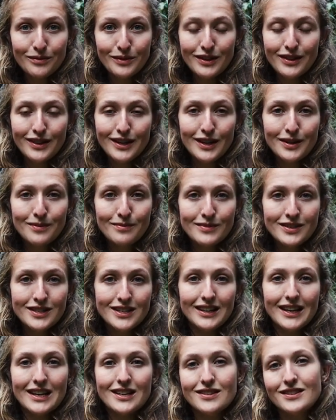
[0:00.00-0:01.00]
with them
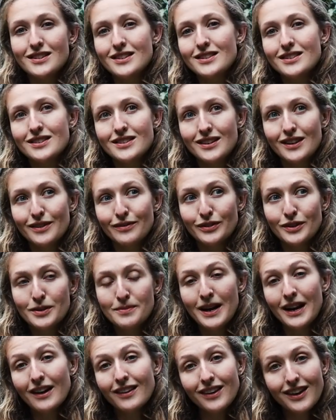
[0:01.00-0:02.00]
to last us for
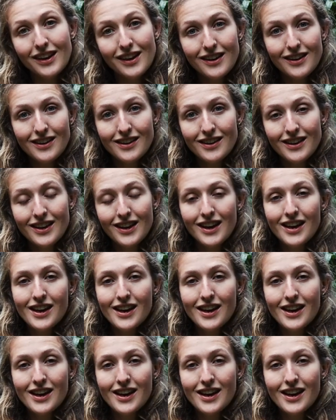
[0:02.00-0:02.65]
about a year,